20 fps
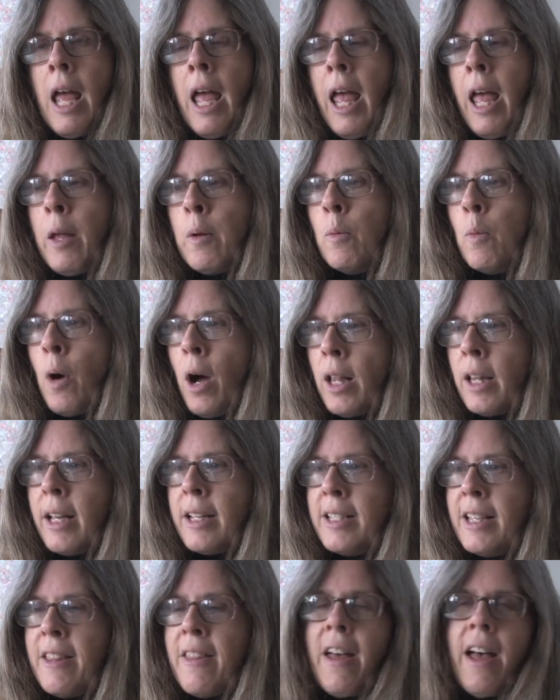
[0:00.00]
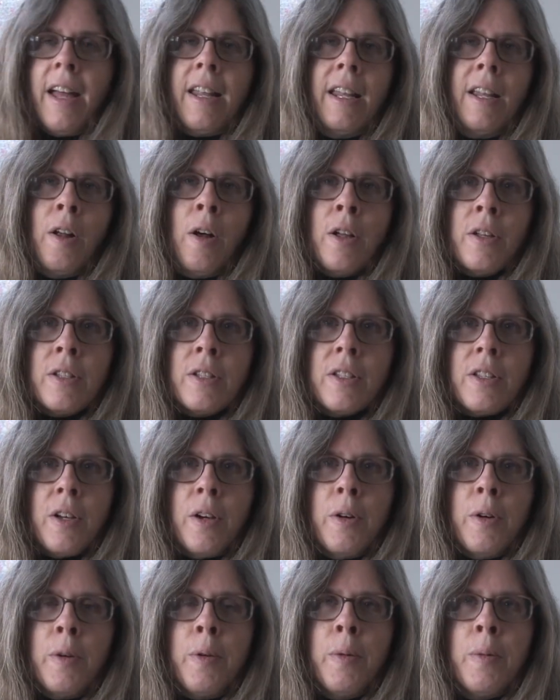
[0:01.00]
And while I did that, it
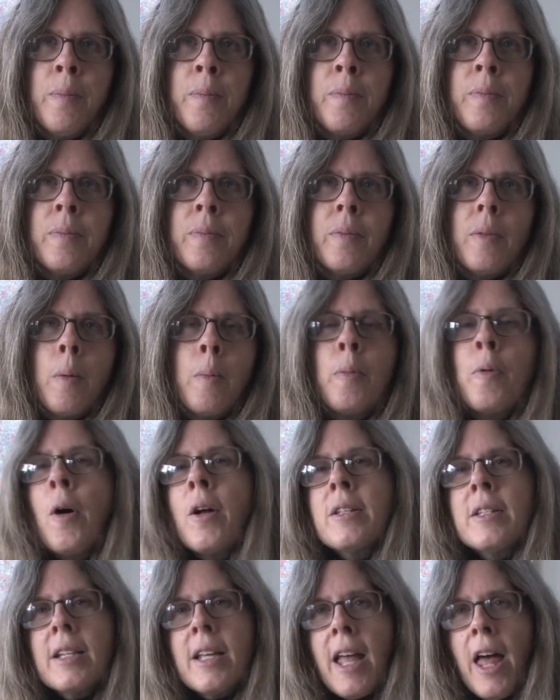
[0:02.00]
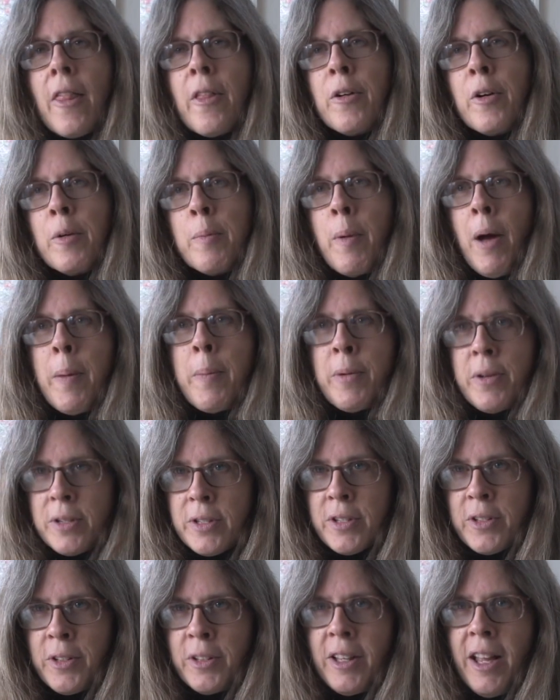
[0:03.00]
also brought together my
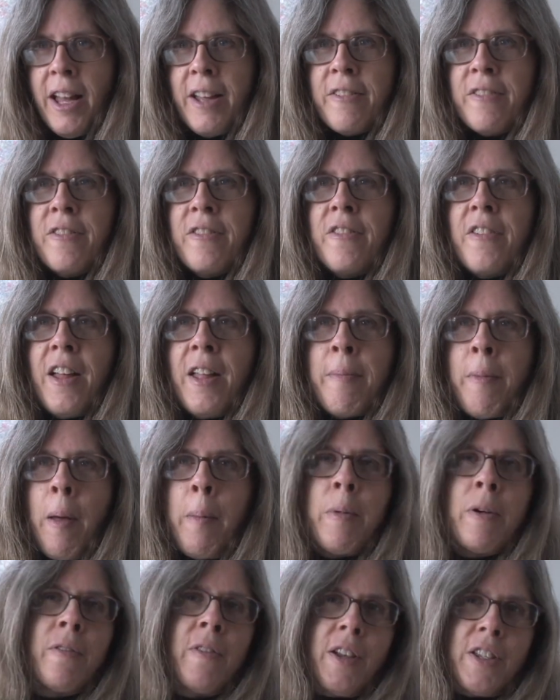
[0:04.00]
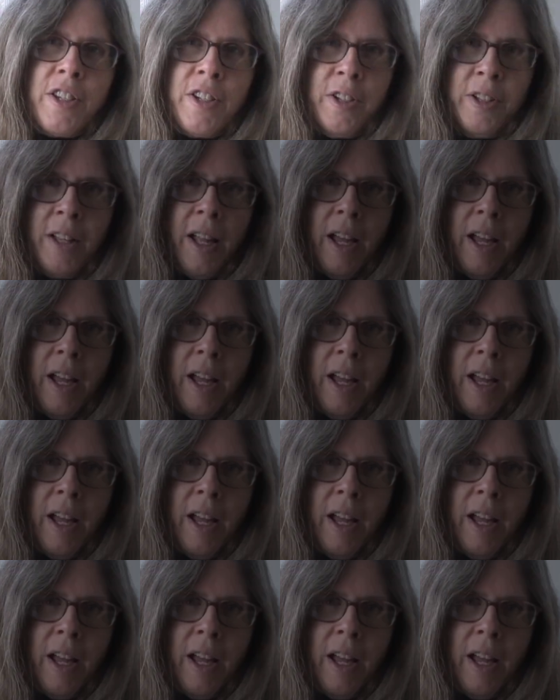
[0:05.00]
personal life and my professional